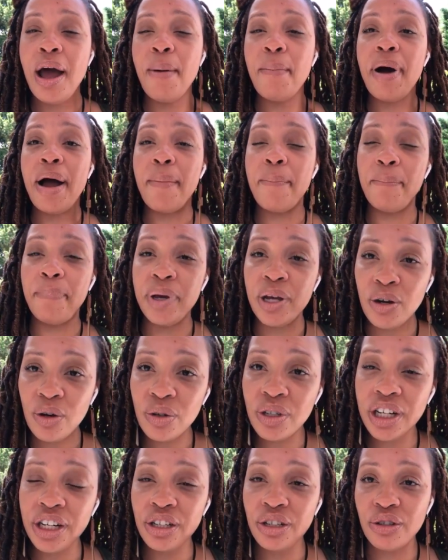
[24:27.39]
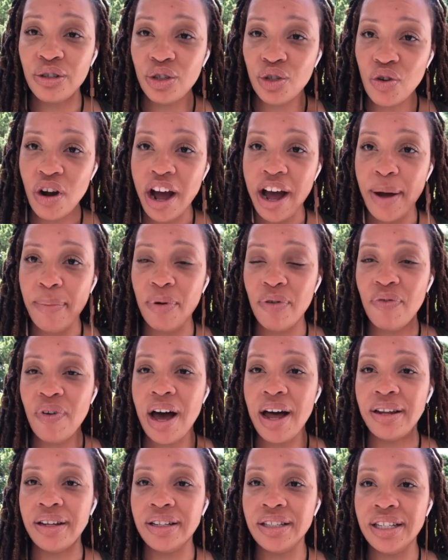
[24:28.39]
by building your tribe of
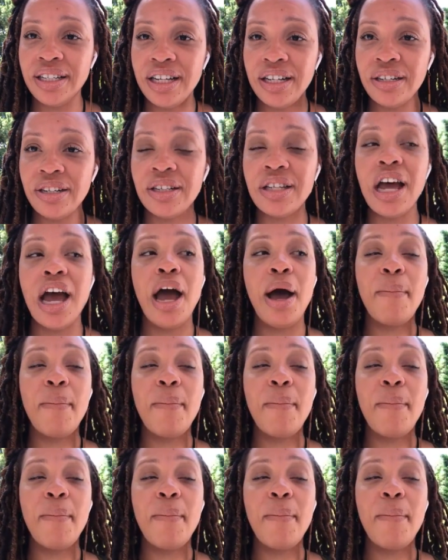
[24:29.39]
volunteers,